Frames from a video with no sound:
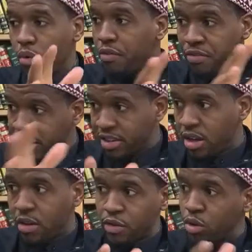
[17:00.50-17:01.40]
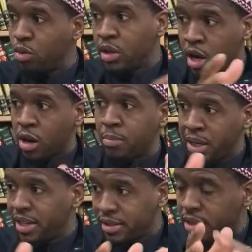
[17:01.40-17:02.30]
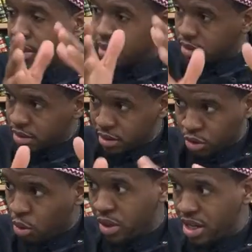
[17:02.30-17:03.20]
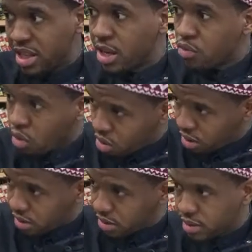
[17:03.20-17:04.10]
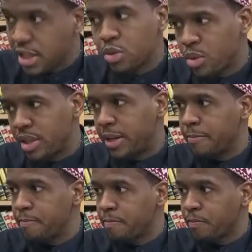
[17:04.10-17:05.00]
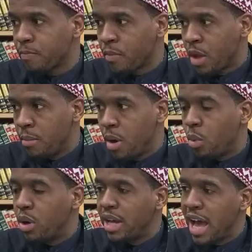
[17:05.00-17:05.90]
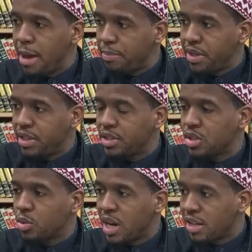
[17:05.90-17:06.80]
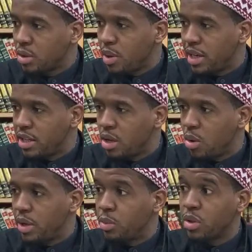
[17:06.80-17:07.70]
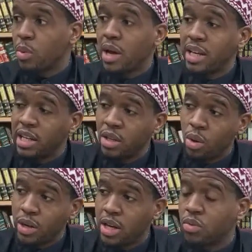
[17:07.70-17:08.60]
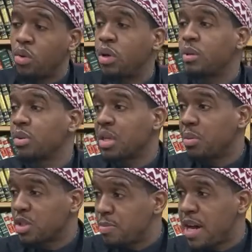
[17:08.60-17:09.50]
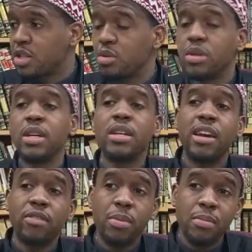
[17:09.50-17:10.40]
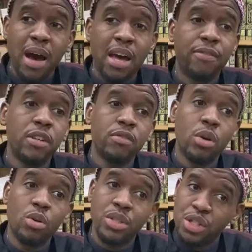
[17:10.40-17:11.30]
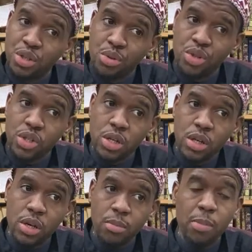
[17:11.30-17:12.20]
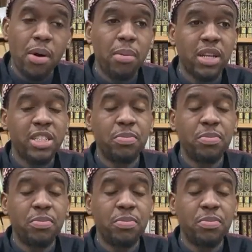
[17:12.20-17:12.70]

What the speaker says: fitna of you and her doing anything wrong, that's one thing. But what happens without the wali knowing, will the wali know later on, will someone spot you, you have to be mindful of those issues. But frankly